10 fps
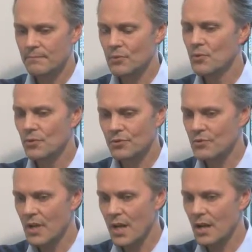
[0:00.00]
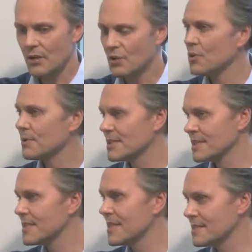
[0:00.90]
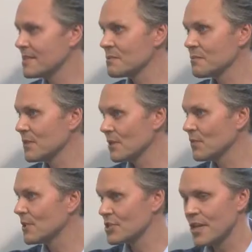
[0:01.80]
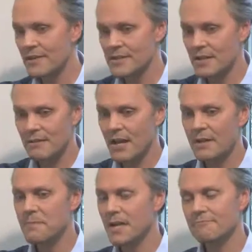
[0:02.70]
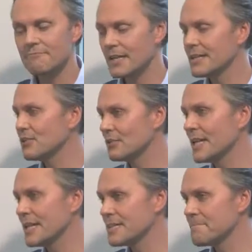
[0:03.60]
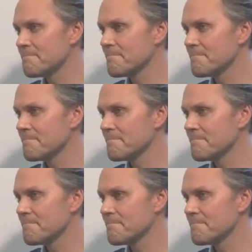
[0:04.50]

broad, common diseases of which there is an unmet clinical need.